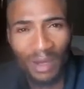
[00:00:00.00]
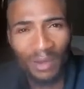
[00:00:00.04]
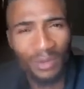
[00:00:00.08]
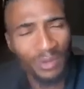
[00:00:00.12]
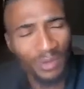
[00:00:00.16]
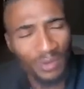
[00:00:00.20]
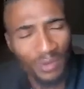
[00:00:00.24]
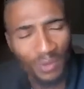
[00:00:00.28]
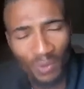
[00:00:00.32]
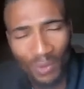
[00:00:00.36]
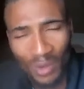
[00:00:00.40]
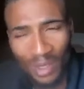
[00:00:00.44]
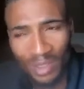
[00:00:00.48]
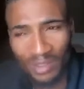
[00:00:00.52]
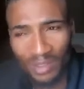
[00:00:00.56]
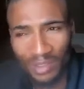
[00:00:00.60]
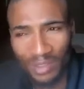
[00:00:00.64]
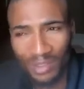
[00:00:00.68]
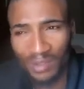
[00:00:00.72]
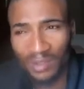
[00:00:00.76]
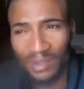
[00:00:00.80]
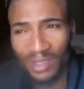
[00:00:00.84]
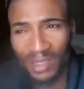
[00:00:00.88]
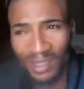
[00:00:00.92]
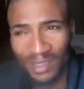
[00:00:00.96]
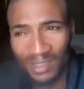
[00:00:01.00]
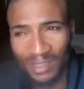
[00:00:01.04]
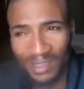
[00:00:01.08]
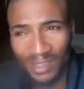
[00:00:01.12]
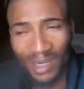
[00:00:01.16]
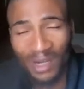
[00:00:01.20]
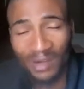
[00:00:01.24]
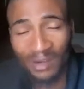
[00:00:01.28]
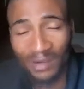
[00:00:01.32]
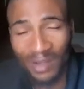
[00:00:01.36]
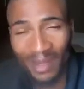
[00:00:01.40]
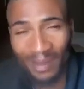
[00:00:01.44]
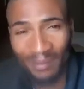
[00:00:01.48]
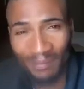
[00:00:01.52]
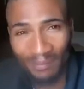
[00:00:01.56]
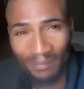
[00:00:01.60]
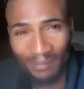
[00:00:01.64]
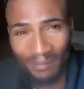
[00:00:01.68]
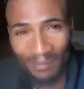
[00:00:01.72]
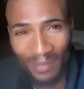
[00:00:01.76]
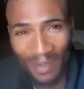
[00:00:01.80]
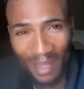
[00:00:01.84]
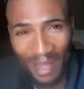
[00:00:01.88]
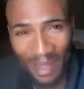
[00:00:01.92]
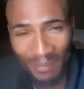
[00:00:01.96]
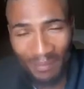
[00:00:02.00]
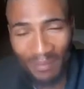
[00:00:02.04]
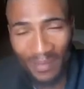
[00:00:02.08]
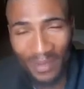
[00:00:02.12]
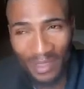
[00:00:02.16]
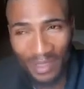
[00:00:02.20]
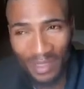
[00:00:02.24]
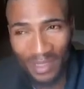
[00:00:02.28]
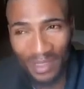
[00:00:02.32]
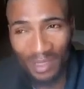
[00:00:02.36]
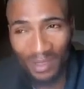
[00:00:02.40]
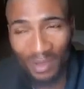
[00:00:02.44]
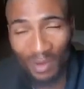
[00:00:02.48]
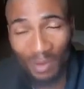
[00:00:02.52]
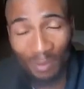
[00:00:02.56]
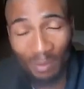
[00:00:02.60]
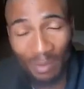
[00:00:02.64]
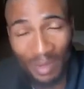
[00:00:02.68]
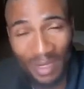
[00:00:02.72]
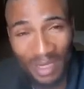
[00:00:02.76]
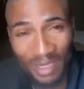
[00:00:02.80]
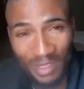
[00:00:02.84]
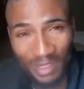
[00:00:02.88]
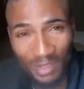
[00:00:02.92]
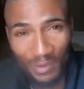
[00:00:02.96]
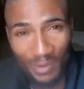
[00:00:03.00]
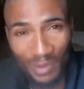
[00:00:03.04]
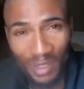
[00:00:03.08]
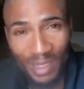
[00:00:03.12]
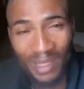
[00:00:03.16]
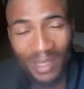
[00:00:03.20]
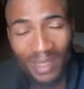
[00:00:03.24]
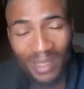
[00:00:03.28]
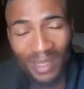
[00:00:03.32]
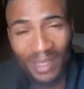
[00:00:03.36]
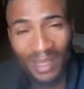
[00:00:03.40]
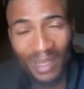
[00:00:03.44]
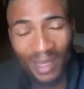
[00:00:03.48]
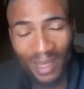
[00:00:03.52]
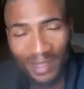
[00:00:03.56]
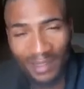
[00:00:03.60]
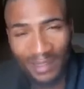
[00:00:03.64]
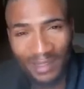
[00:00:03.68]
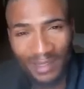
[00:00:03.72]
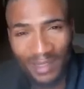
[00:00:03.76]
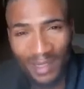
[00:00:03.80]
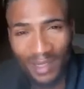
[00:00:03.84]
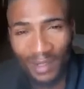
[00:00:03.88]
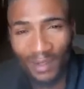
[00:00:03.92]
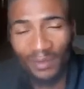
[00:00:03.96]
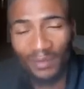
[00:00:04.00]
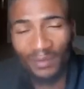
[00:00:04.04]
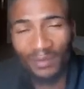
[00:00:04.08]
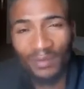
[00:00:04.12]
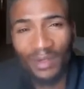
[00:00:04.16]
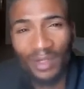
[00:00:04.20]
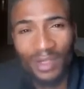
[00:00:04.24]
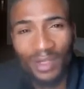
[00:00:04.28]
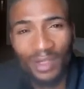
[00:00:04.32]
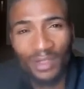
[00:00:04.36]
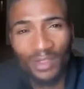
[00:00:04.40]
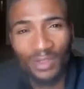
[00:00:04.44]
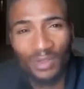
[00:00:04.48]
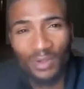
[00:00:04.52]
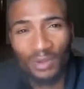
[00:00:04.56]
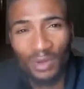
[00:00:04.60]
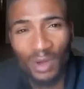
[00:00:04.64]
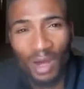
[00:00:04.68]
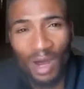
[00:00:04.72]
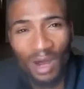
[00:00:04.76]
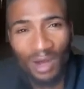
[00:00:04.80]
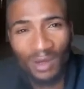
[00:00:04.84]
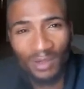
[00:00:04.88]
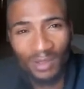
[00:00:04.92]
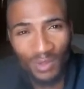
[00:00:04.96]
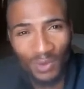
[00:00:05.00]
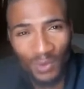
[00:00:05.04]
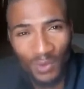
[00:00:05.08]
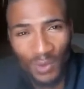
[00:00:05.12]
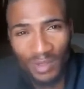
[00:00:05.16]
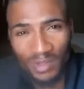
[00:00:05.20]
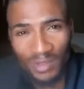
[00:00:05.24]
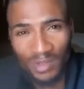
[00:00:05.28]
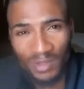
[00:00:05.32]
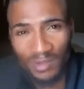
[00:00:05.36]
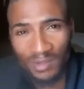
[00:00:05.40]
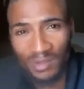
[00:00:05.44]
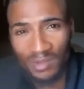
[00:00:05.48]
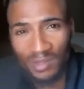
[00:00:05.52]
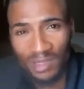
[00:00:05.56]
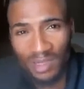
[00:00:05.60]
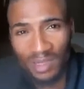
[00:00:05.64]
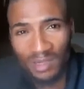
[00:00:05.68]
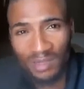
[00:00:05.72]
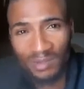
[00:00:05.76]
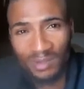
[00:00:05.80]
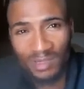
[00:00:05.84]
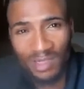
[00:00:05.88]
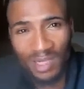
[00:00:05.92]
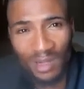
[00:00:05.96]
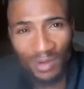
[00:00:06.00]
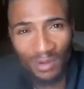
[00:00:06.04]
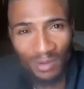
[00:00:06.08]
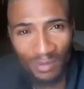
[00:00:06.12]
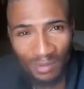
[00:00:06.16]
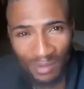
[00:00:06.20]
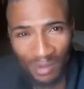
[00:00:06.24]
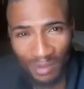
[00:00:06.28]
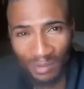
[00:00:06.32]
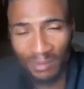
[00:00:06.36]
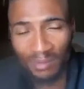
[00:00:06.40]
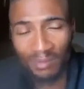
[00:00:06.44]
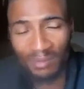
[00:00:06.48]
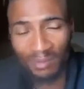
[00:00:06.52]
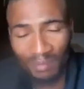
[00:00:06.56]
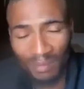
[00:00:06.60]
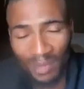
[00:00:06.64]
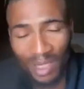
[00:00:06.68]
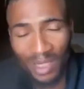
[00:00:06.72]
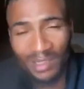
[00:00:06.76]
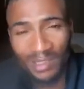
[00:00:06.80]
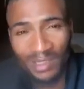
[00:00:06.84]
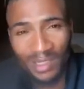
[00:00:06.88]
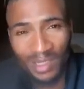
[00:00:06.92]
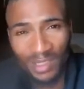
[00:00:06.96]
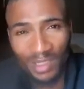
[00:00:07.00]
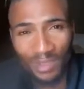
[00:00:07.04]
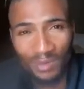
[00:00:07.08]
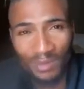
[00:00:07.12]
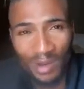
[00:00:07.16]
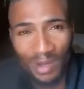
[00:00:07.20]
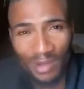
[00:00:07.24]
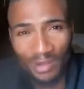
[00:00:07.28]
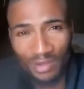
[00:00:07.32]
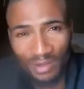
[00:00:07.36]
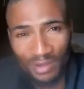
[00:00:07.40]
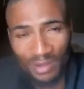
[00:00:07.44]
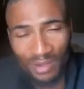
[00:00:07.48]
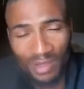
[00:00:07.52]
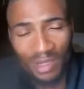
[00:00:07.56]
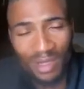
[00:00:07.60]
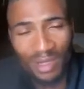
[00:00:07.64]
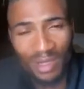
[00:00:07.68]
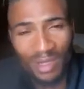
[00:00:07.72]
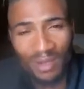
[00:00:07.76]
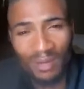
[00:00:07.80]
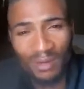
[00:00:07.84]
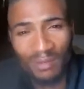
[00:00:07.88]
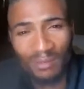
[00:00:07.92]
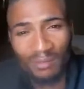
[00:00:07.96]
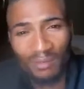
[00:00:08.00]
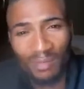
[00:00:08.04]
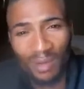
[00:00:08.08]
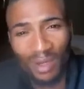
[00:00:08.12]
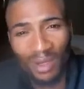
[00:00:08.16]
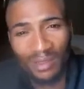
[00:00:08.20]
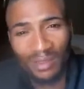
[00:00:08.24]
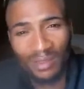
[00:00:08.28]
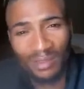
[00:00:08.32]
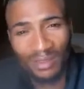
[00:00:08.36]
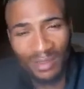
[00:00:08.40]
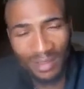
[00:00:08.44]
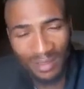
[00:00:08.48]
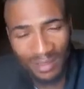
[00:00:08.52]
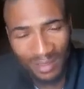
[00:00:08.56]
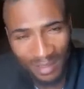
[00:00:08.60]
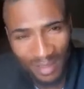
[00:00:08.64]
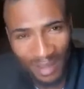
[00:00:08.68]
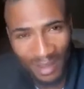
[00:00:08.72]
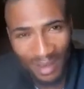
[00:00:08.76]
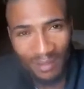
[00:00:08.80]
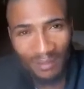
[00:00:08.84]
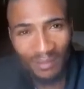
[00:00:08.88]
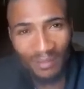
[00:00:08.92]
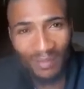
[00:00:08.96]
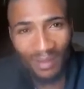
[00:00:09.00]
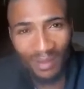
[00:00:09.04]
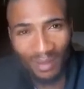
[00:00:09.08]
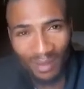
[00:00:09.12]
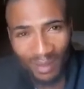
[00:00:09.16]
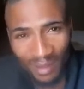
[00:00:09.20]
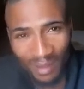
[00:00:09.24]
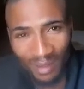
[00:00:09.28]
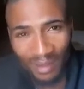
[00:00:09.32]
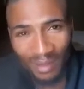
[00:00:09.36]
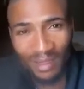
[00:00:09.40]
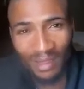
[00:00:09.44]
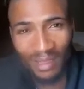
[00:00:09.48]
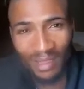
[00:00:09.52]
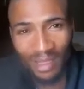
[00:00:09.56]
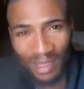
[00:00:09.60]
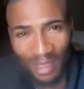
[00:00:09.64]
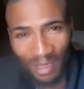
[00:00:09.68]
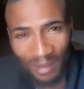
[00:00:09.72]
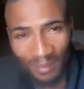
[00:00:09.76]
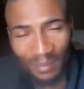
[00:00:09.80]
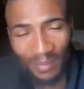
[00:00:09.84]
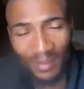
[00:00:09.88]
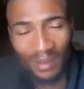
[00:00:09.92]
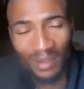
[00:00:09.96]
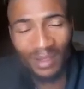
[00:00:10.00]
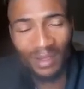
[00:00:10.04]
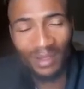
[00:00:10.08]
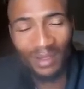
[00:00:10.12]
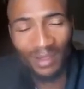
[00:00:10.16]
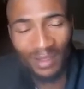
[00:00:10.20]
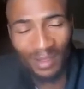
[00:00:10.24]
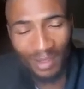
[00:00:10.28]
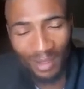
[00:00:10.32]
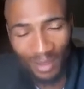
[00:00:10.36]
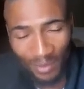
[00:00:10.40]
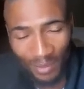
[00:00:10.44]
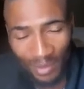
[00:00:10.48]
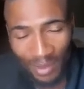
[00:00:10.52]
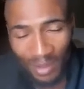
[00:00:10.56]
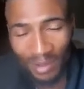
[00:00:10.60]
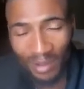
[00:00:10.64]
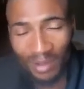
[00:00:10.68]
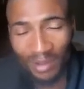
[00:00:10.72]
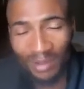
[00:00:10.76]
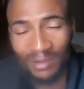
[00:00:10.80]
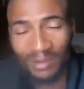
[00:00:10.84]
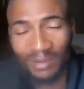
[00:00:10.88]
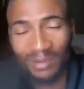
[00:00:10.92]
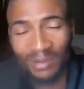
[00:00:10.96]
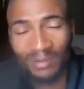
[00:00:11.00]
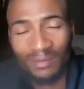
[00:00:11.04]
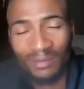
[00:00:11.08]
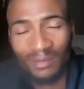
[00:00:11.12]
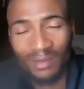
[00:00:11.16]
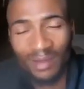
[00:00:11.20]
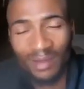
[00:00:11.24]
I also went to the Qatari embassy or ministry itself to ask questions and tell them my situation. But the same thing keep going on.